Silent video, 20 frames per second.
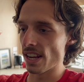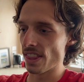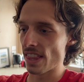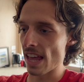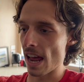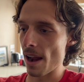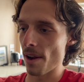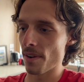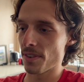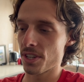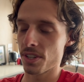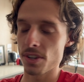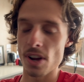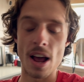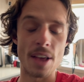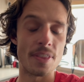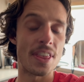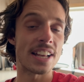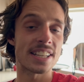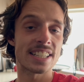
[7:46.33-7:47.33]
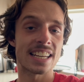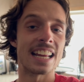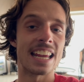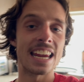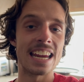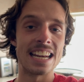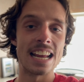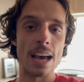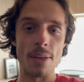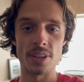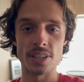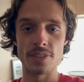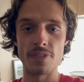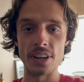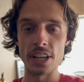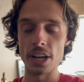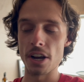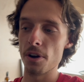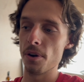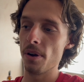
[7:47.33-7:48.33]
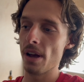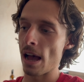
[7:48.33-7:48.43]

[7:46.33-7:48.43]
that's going to end out this video.